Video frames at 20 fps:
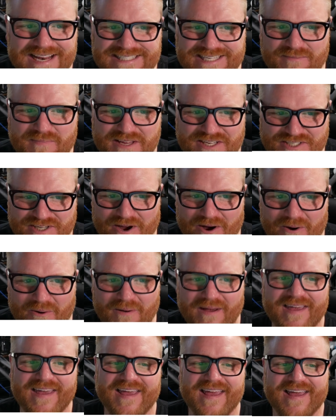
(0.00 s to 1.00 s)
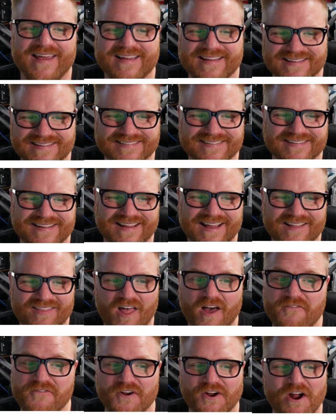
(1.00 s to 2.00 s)
Timmy Joe.
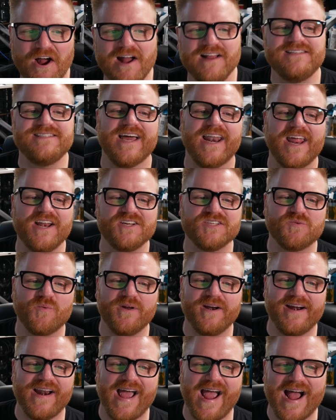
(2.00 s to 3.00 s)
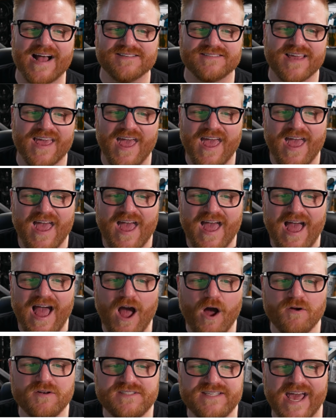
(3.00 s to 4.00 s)
Love your content. I just wanted to ask,
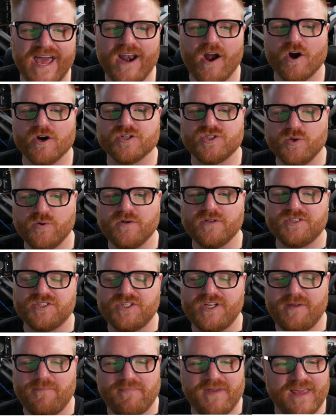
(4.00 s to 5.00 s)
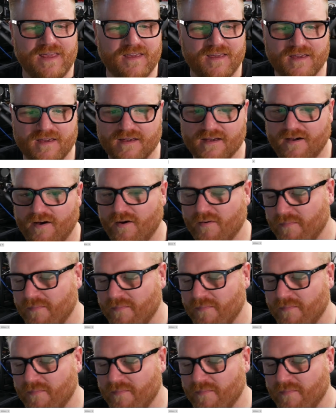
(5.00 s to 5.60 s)
how dead are dual GPU? Oh